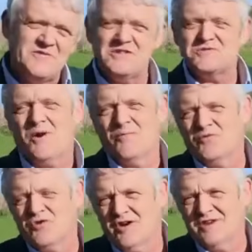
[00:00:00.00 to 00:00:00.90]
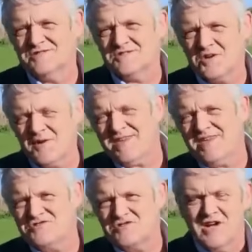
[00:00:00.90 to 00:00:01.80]
and which one turns
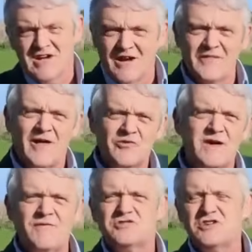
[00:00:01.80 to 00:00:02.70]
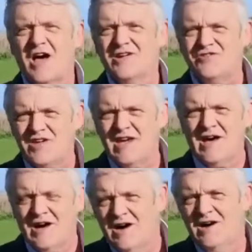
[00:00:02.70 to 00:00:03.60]
quickest, and that'll give us an
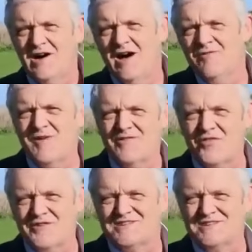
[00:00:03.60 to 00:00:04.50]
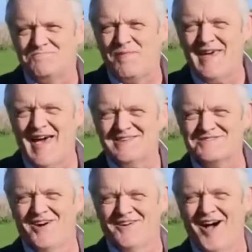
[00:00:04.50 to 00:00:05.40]
idea of whether this is
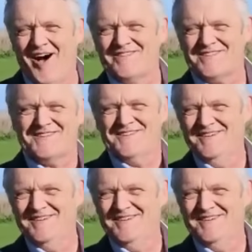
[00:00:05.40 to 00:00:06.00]
BS or not.